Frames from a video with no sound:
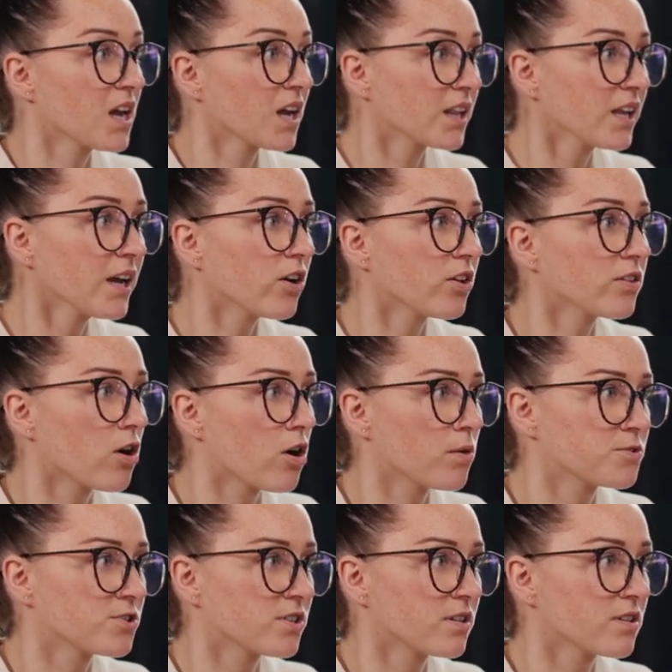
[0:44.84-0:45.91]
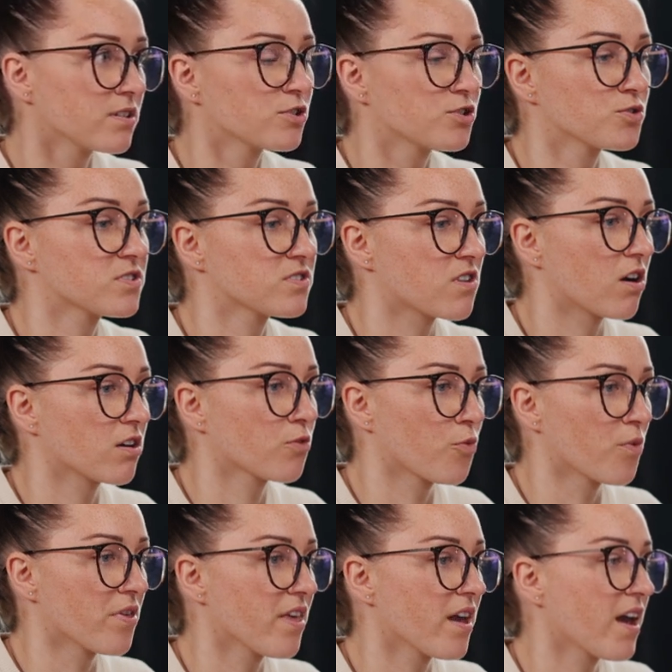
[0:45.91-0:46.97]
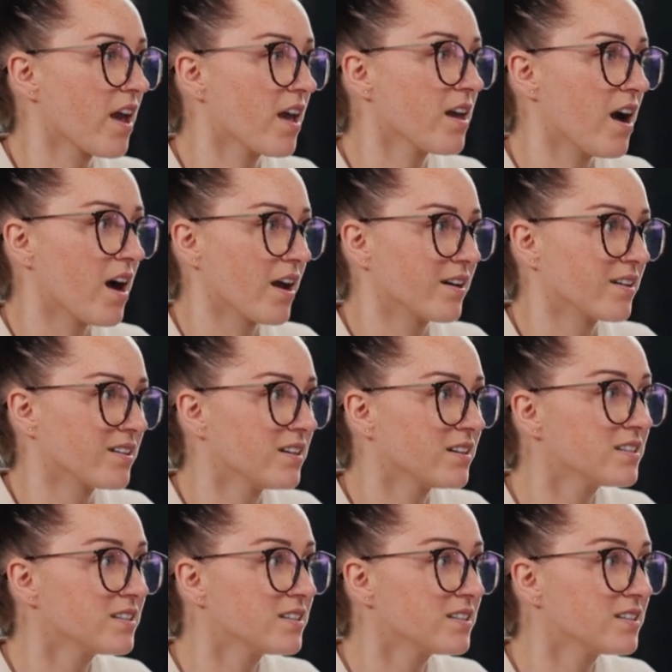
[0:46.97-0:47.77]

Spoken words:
Click on the option to start with AI.